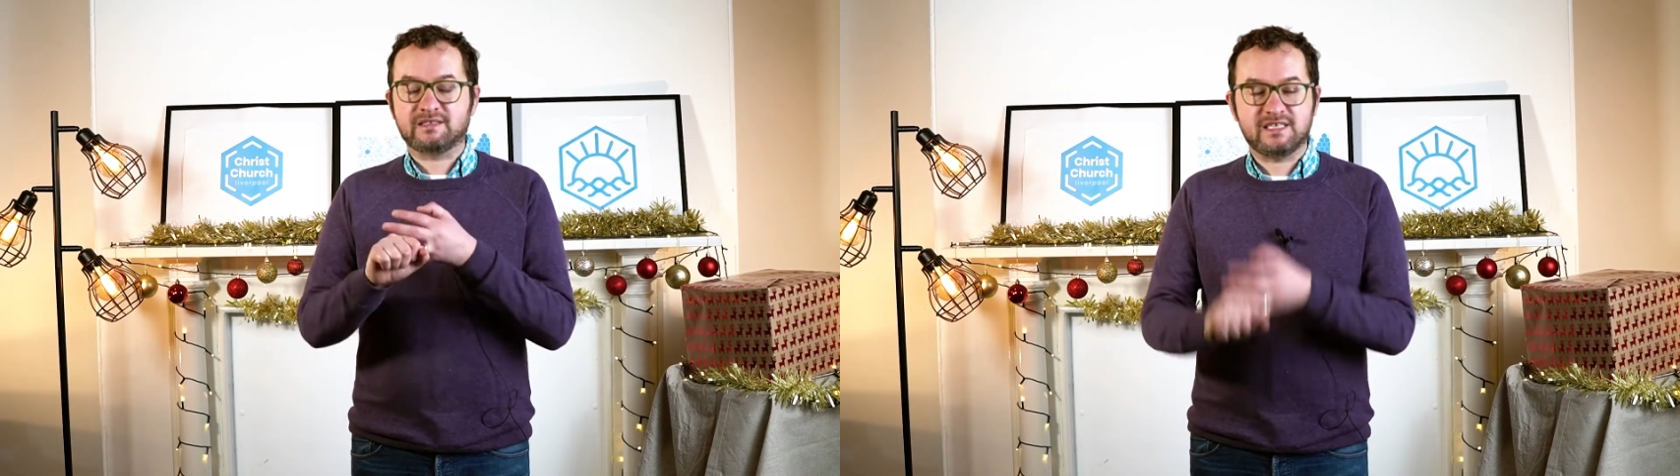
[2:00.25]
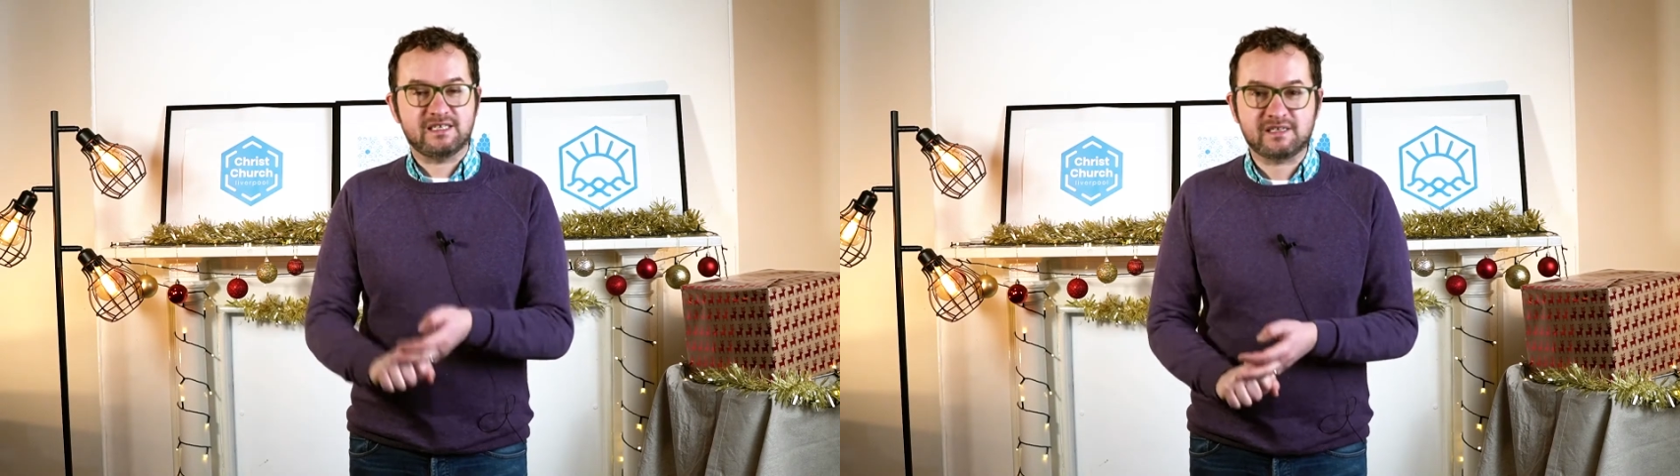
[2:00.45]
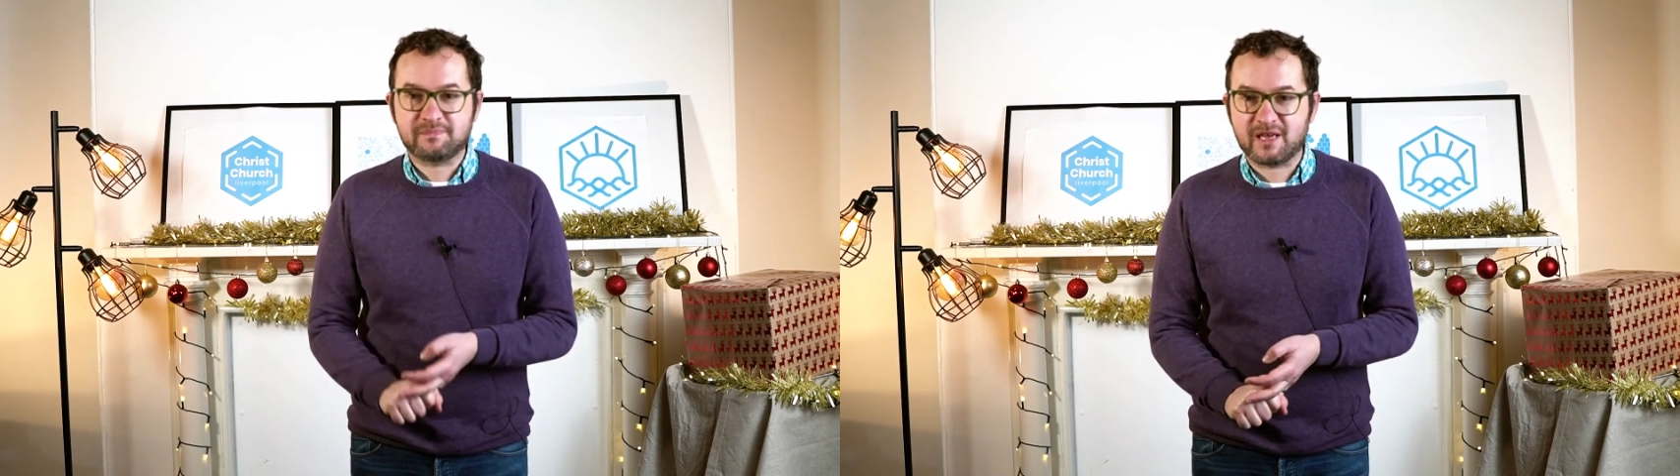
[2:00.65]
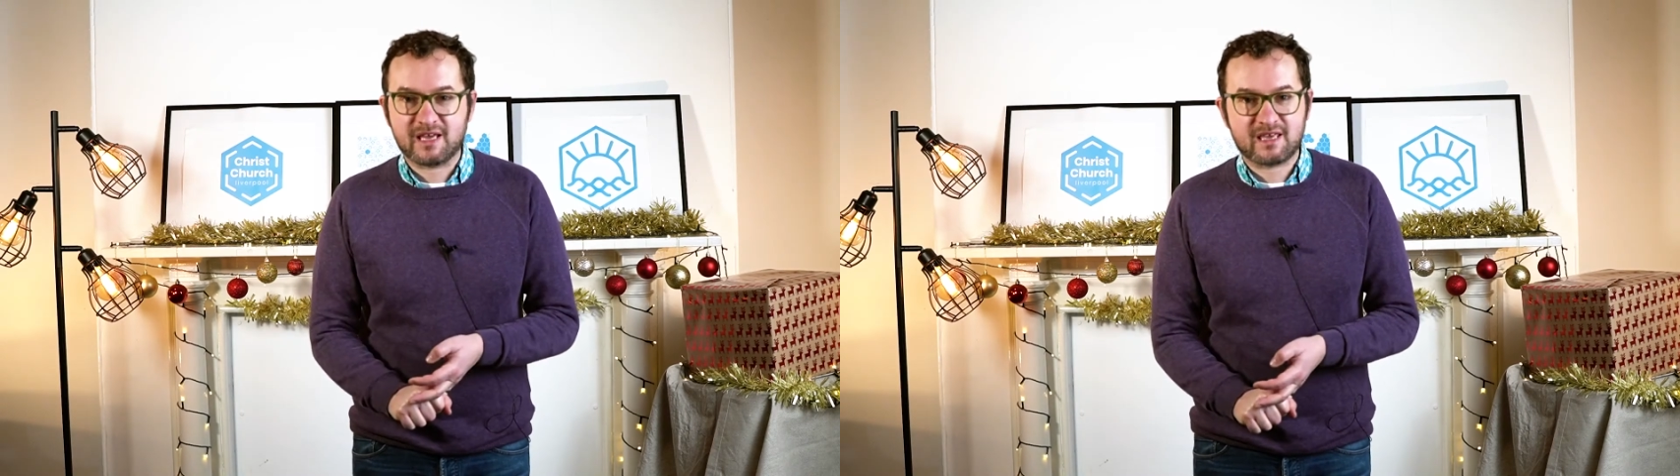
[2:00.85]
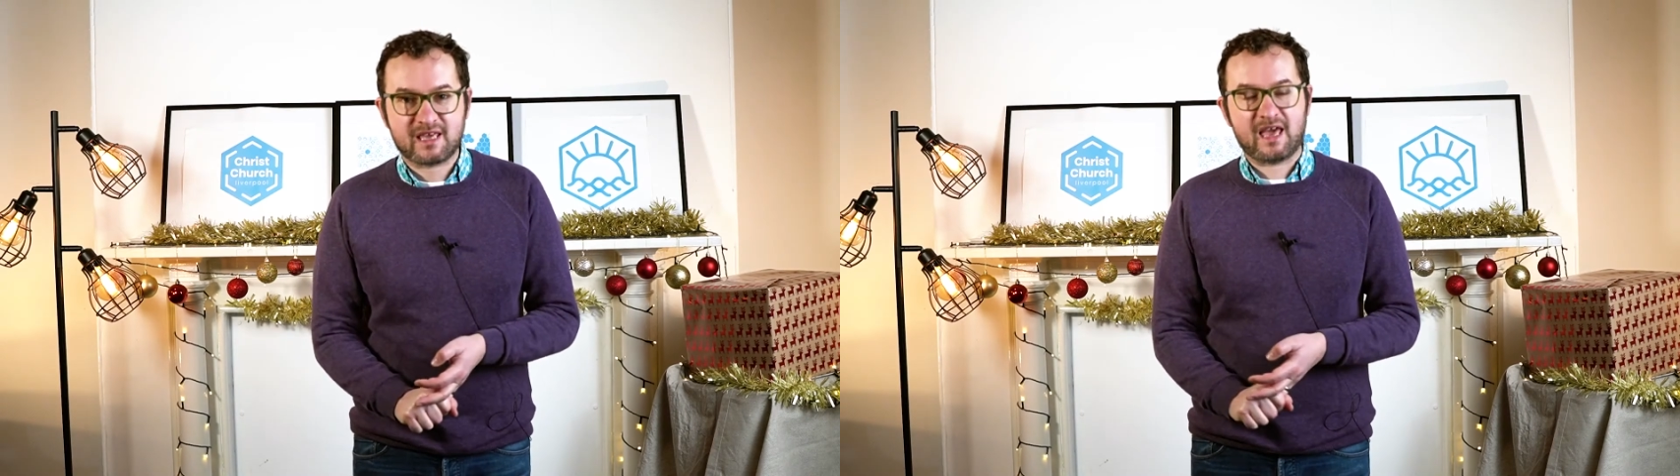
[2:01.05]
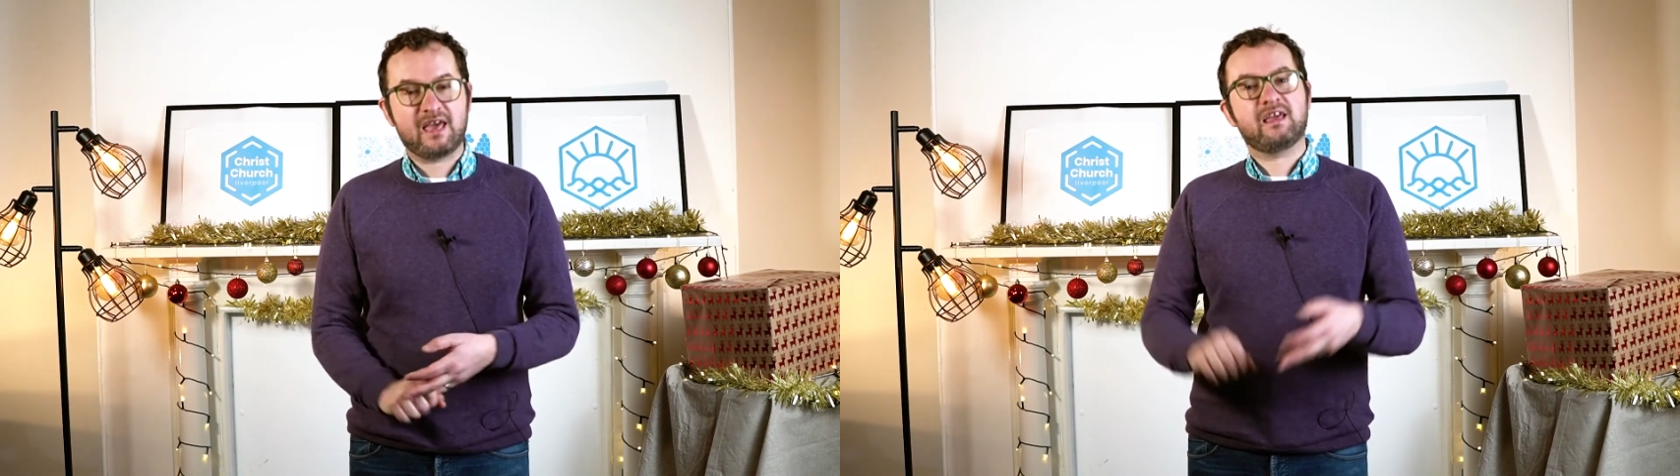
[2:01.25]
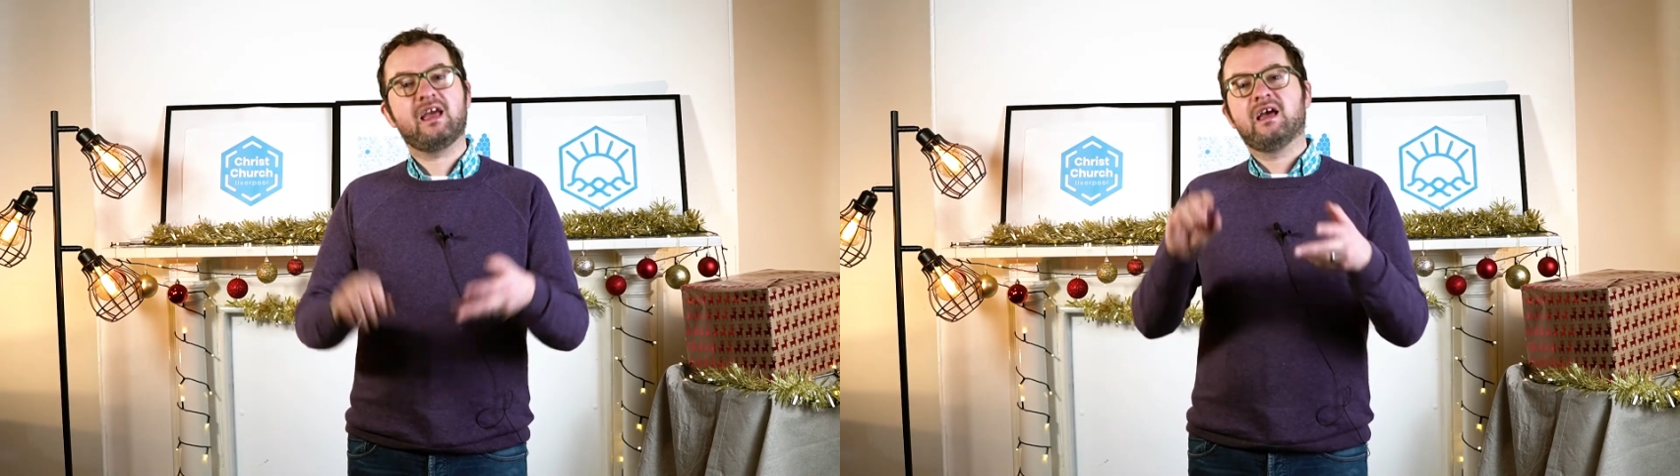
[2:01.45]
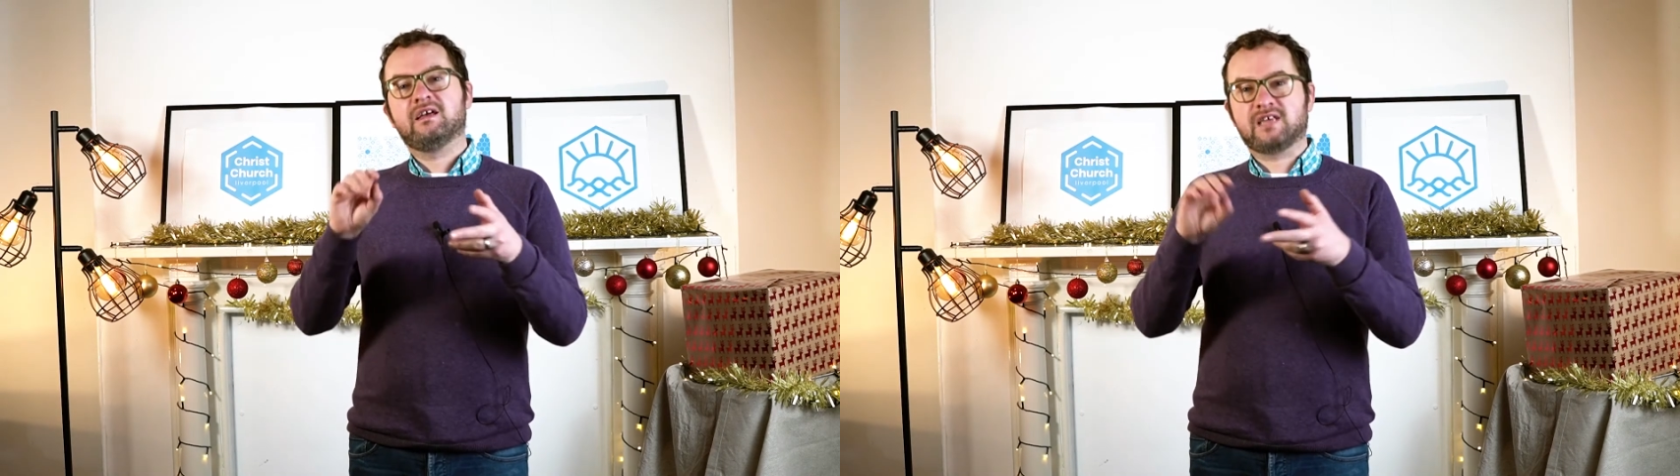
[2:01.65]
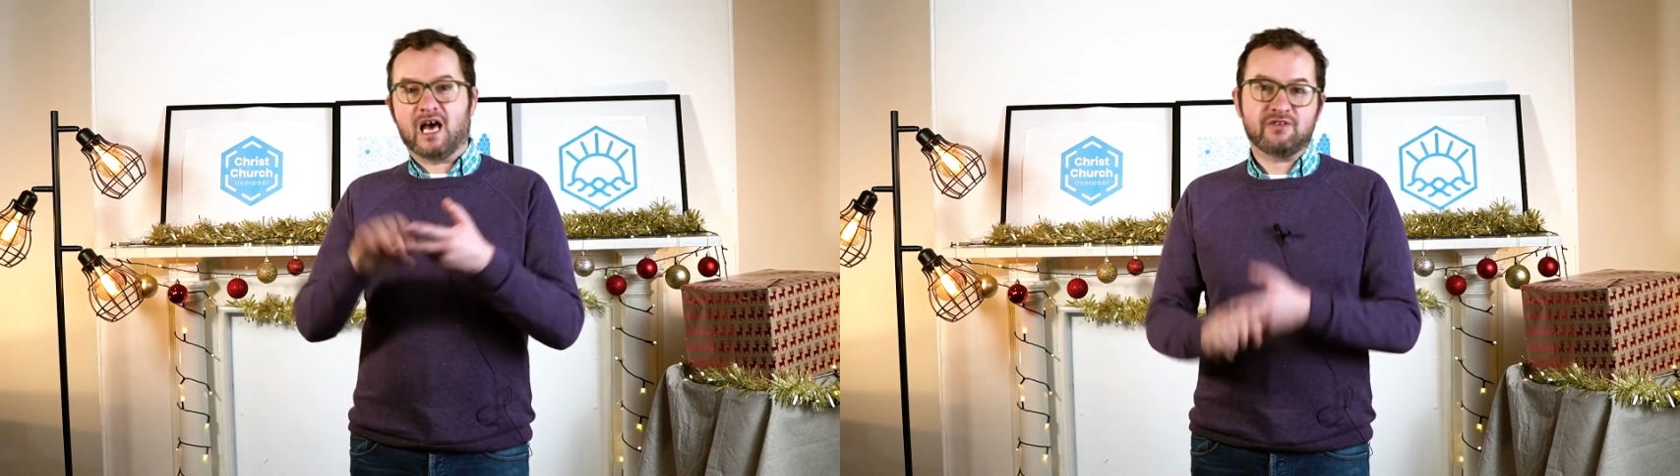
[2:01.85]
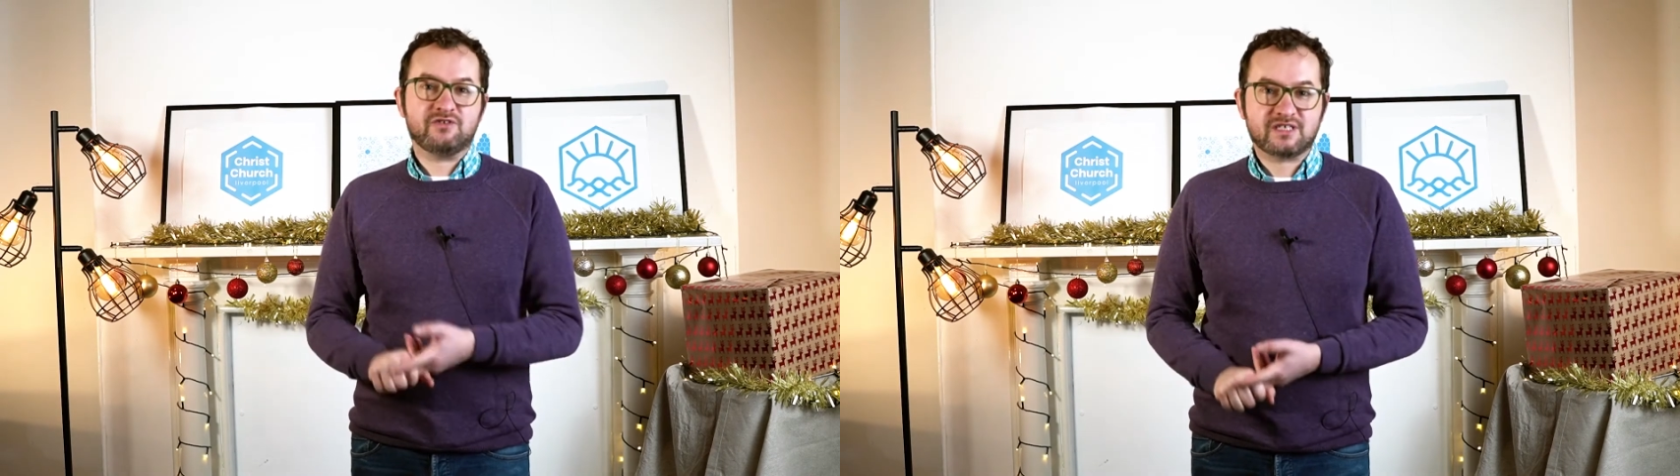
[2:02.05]
Jesus being a king, to
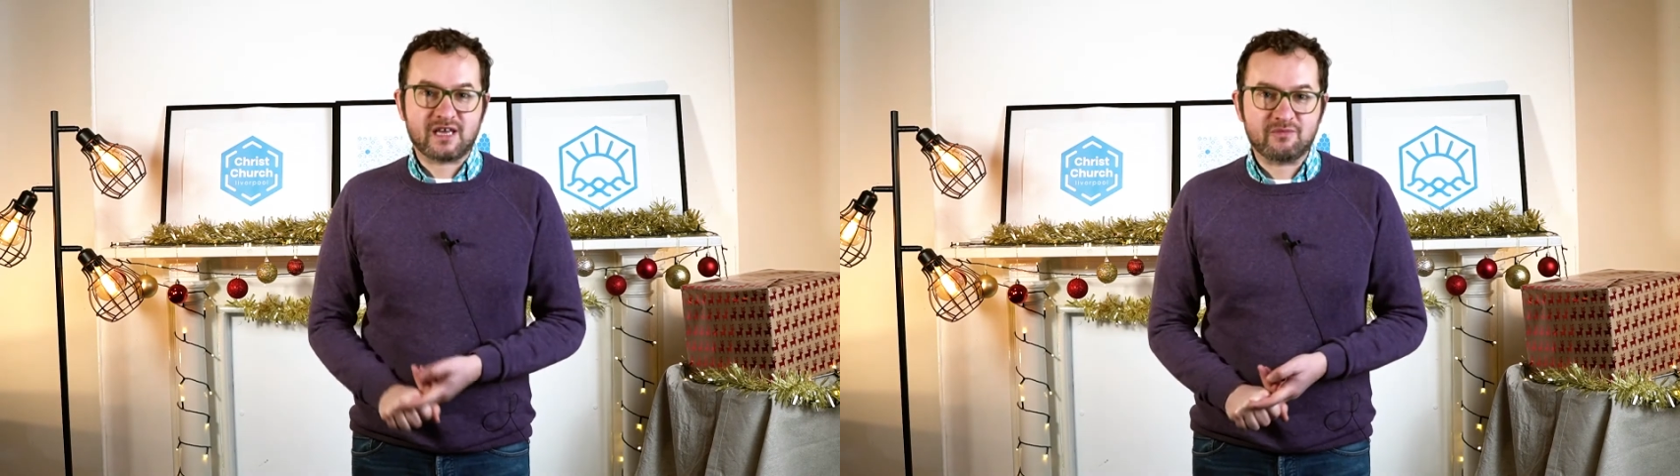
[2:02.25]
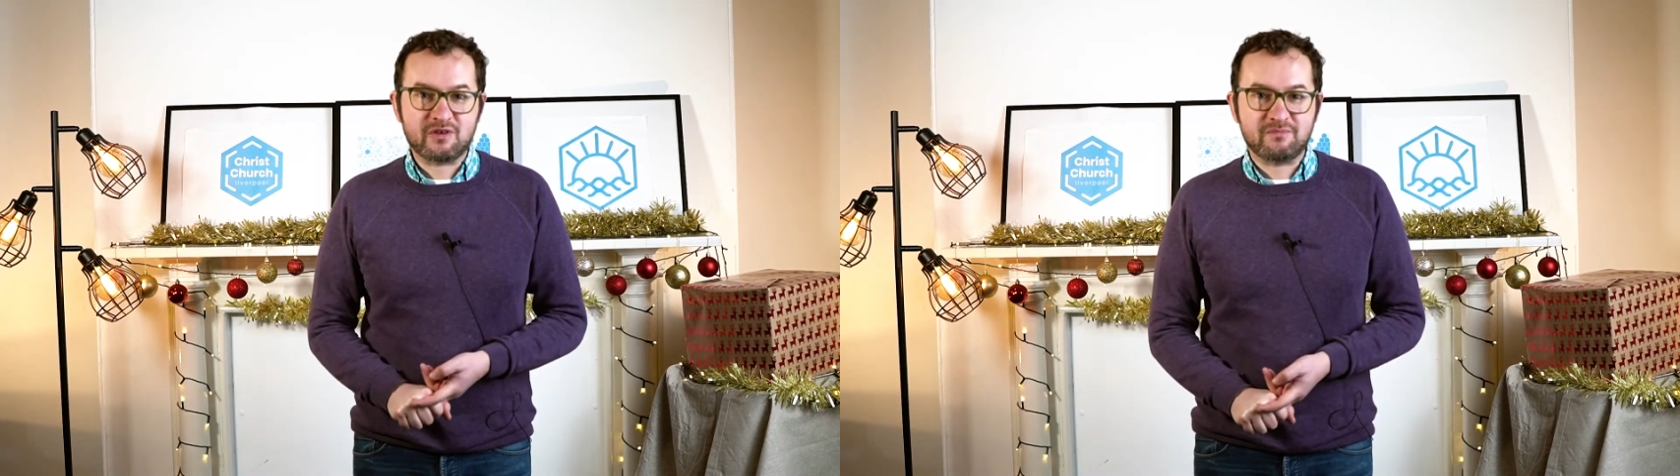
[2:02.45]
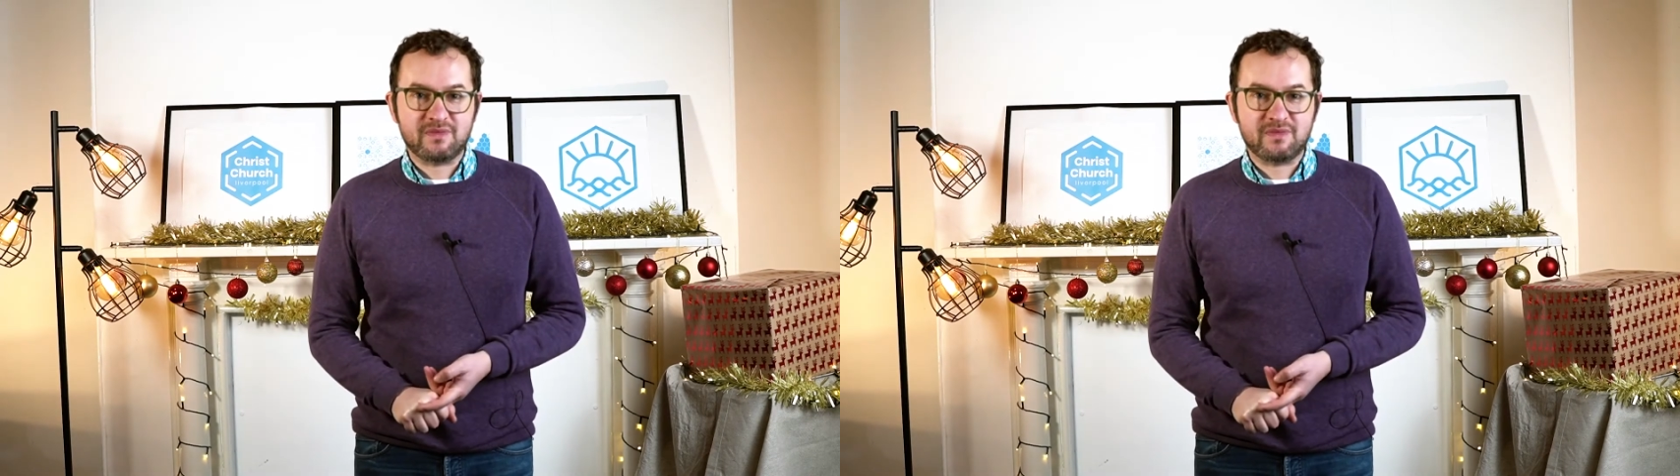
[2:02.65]
understand what it